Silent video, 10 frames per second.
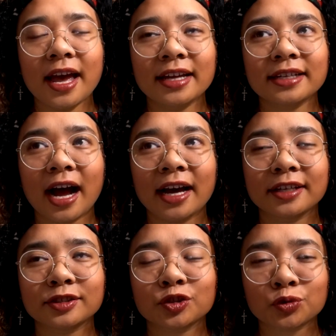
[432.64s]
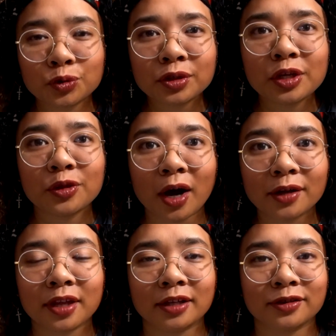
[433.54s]
And I truly
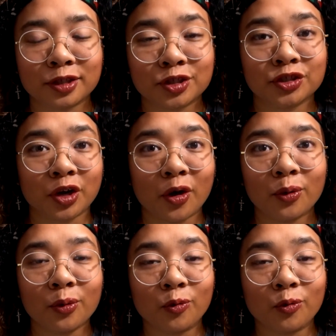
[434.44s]
thought that this show